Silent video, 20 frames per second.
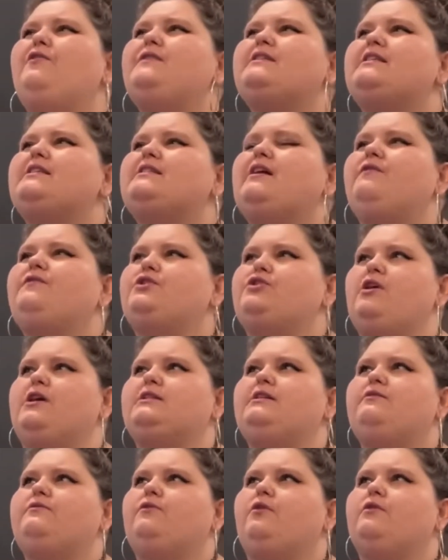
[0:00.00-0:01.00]
this is
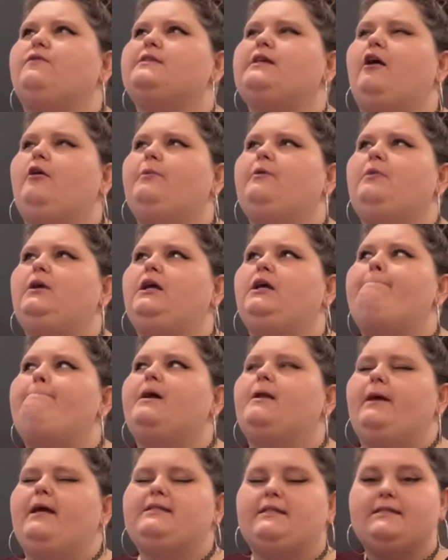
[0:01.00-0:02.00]
self-destructive or if it's helping me, but
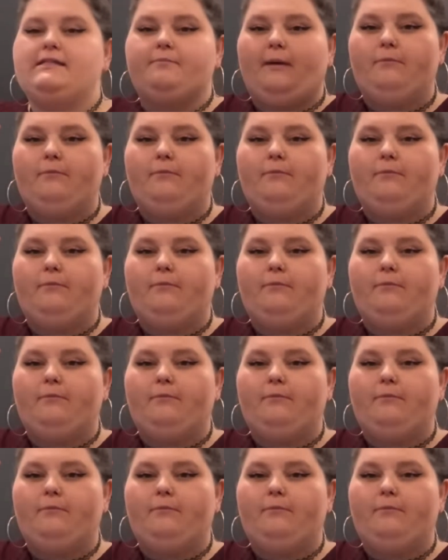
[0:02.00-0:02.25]
it makes sense in my